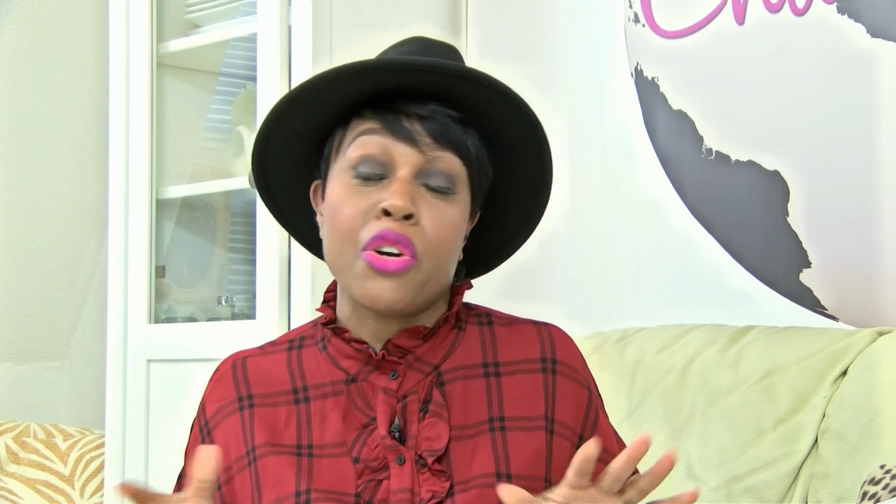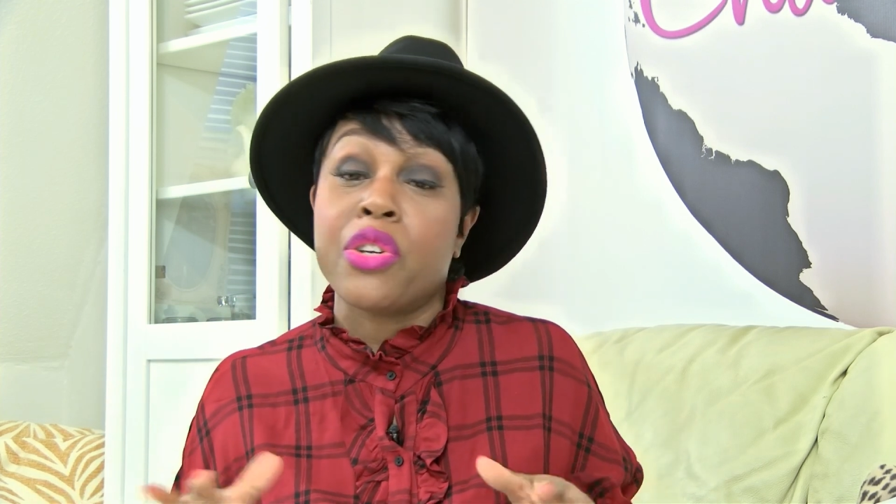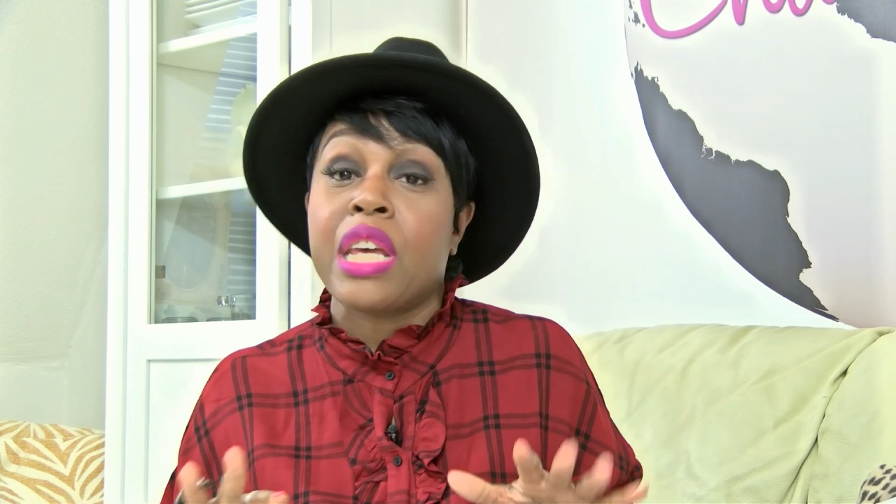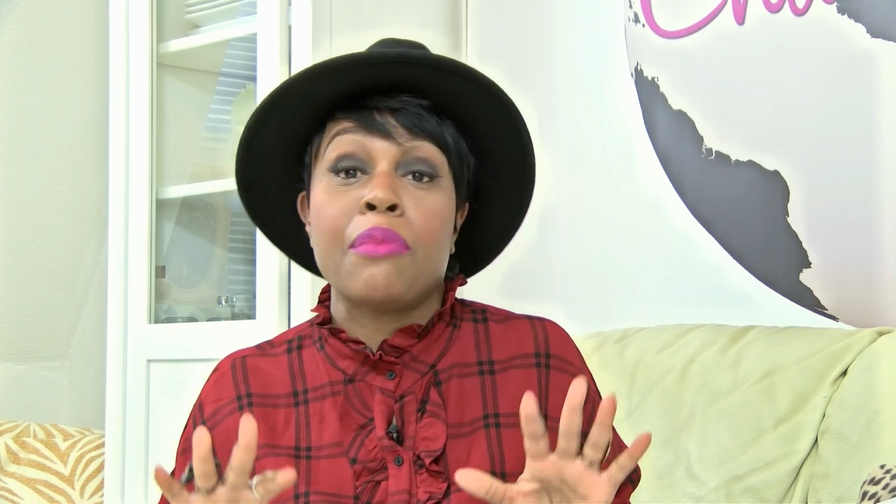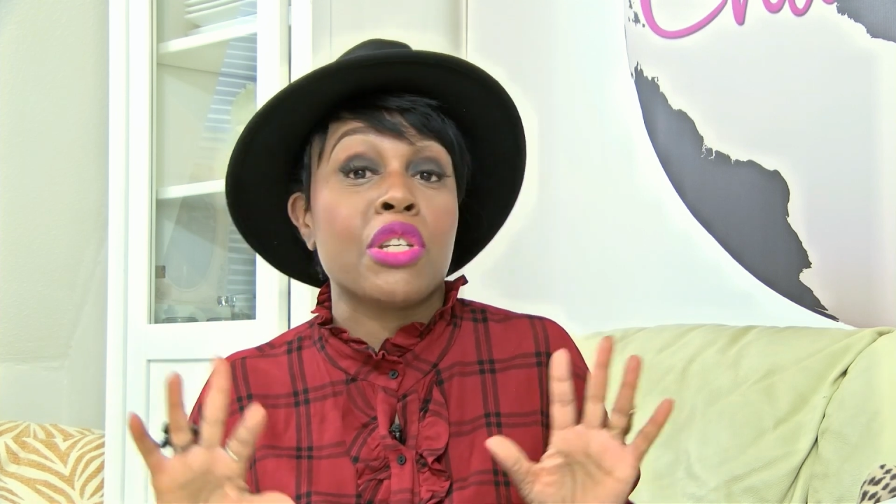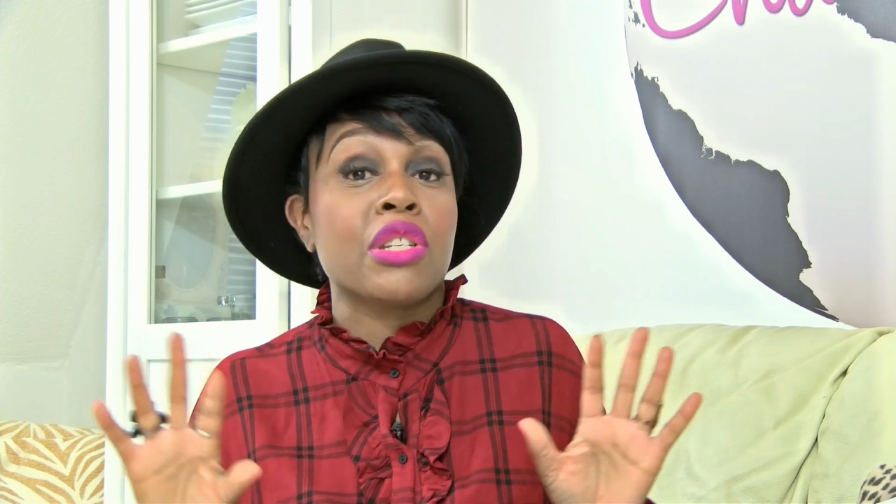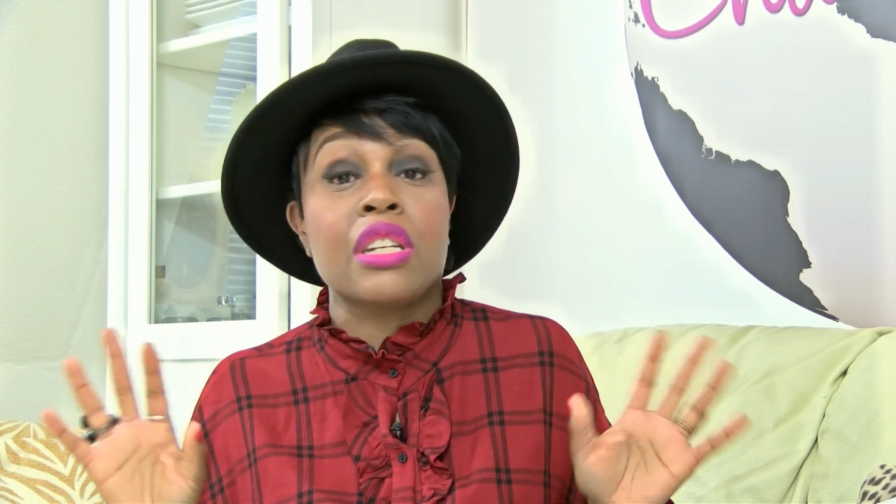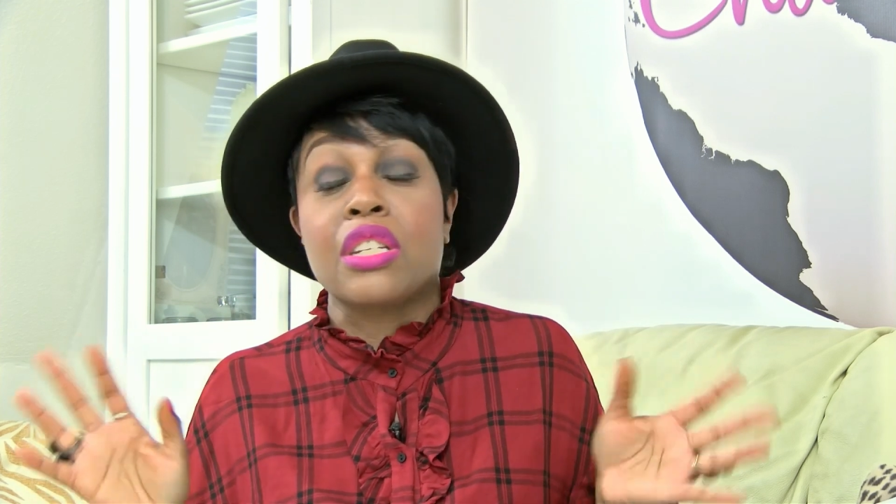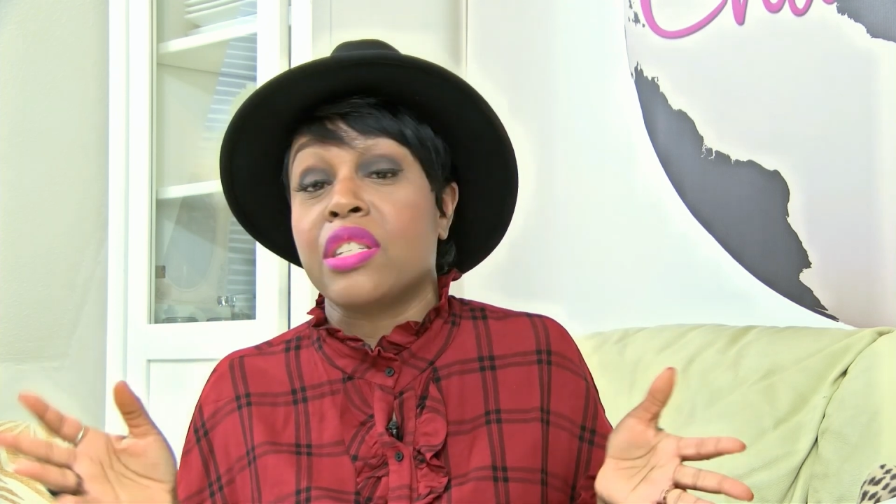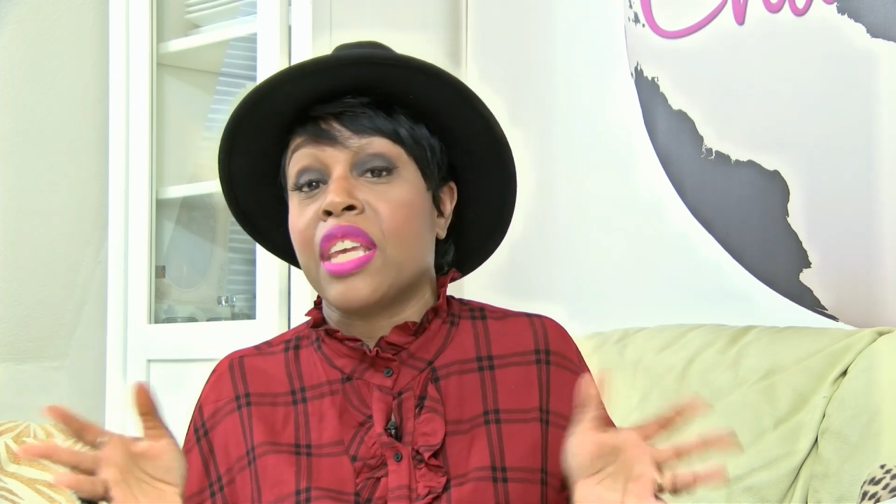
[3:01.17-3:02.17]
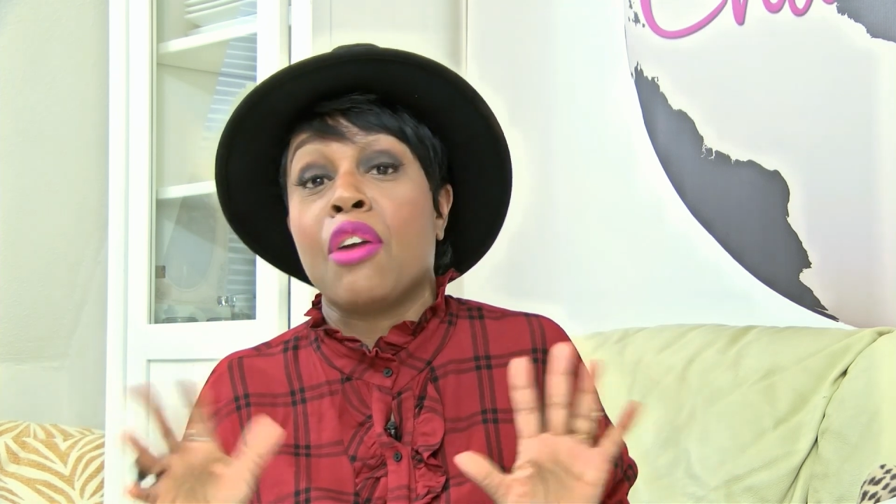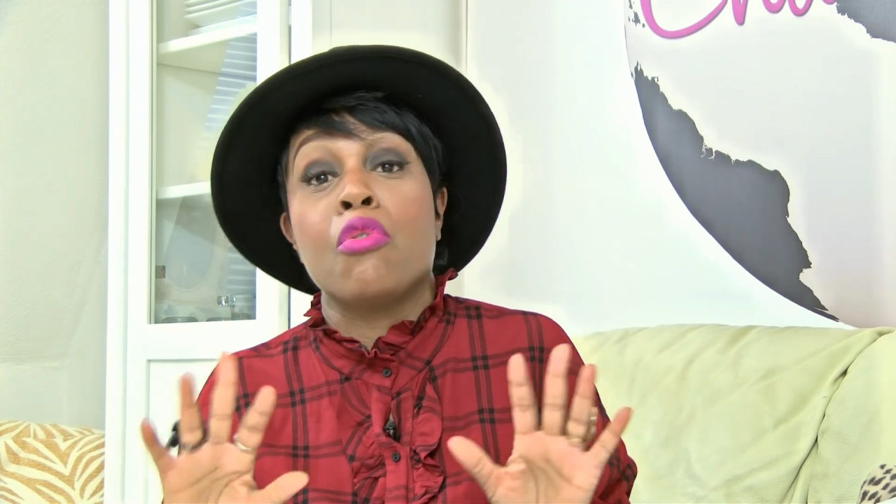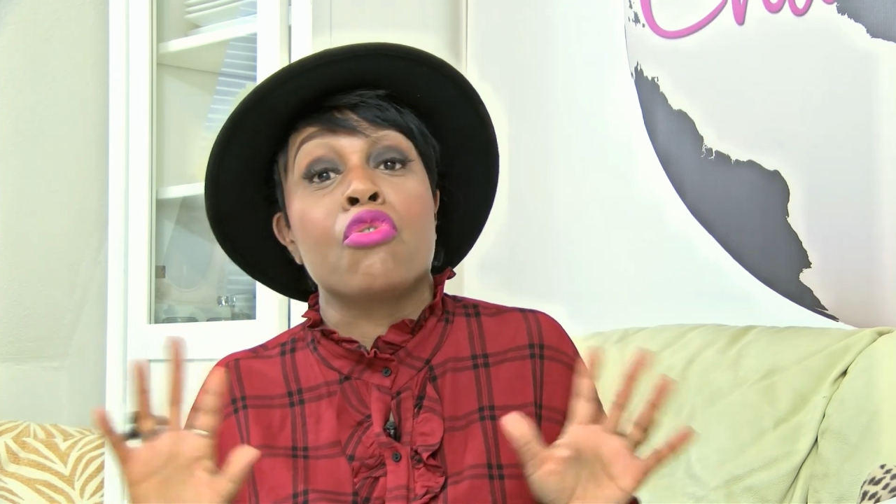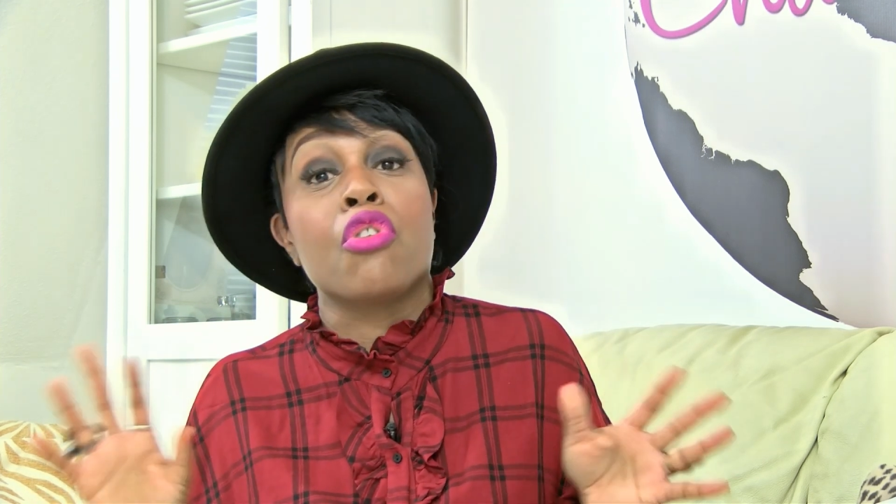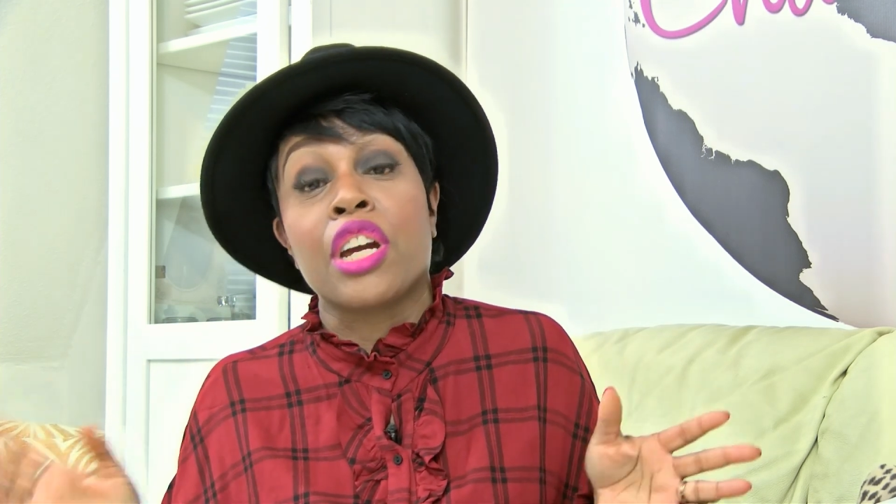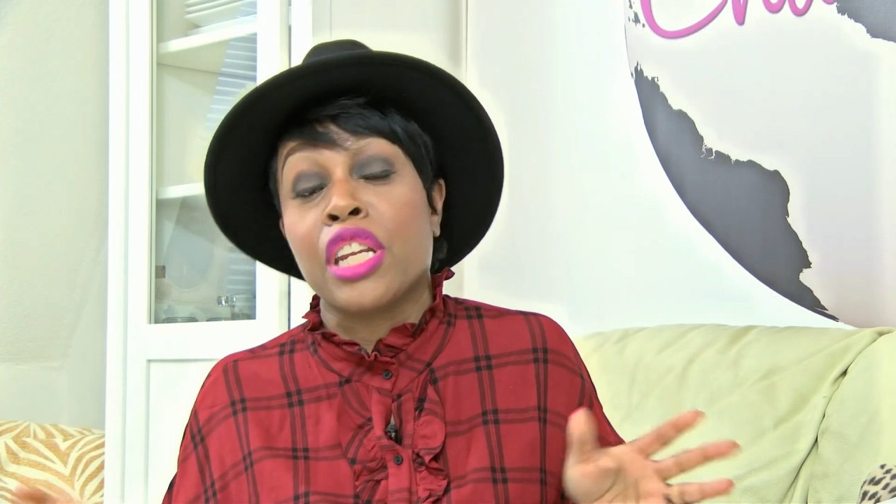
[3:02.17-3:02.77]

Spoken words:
because I'm just going to get it all wrong,